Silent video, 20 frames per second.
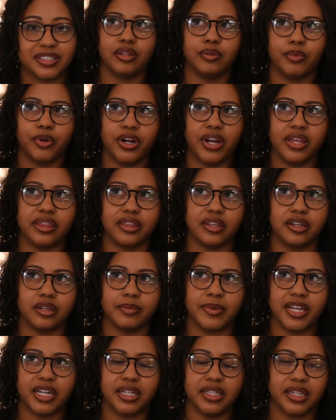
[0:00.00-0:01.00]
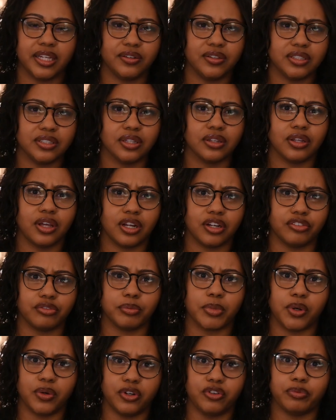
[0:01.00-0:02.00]
The more I think about it, there is a lot of
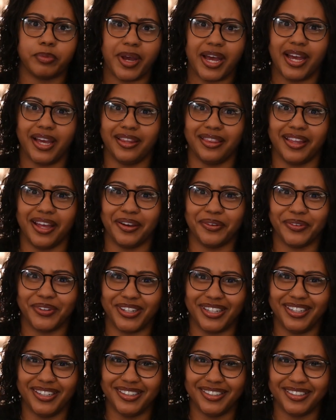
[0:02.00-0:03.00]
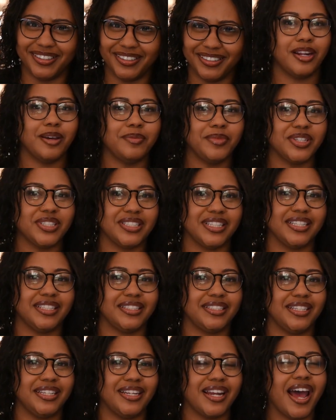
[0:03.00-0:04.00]
motive behind that one. Number
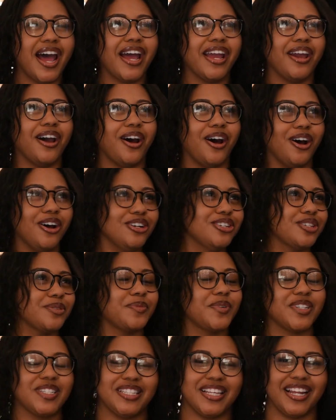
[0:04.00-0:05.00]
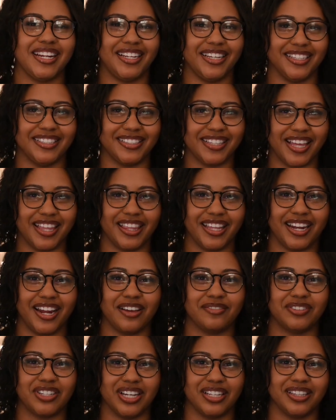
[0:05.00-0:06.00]
16, I 100% can say that
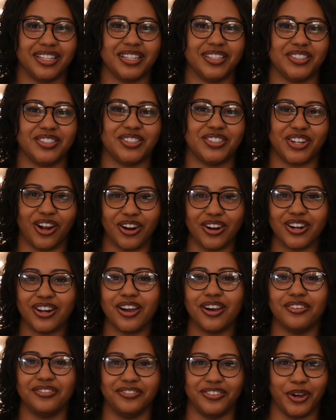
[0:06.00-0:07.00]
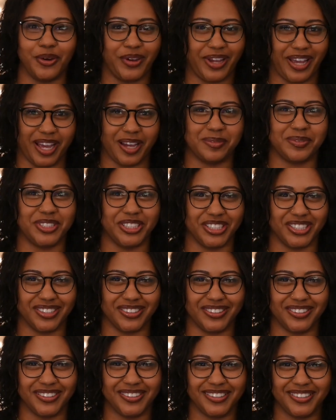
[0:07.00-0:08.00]
I've done this. Start a vocab
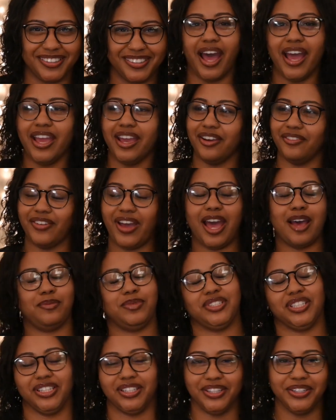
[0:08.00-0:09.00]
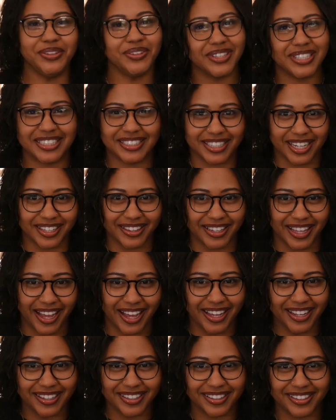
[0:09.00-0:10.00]
journal. I have absolutely done
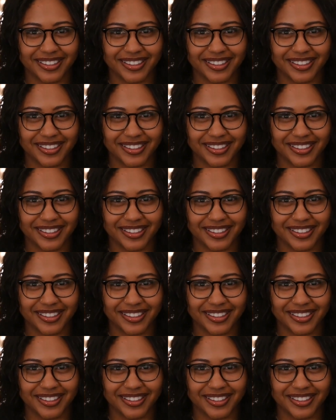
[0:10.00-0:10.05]
that.